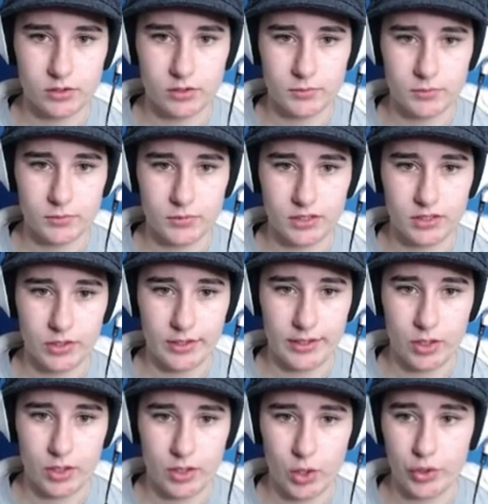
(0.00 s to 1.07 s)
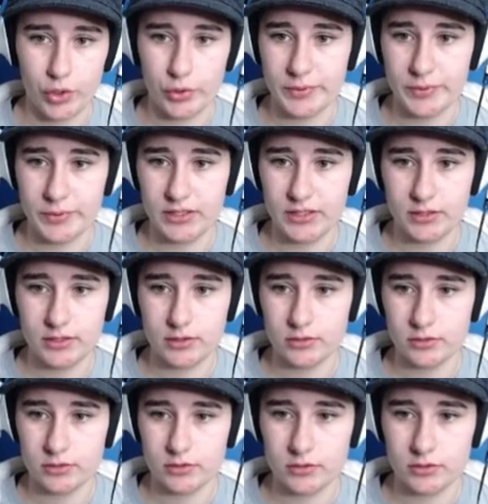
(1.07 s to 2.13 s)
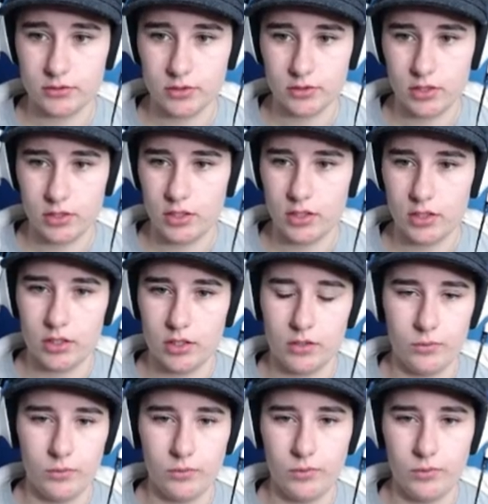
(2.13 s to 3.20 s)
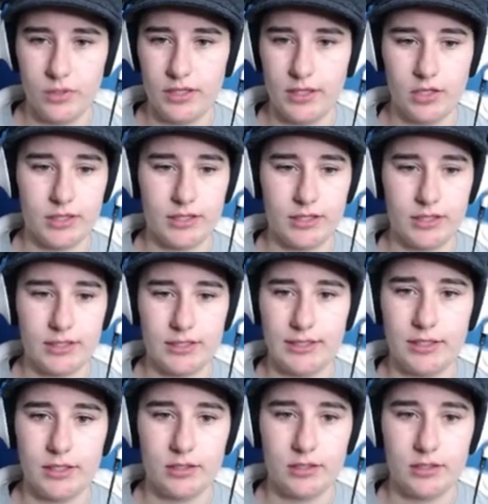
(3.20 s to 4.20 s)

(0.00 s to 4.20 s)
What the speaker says: Okay, open. I'm gonna get you to clean.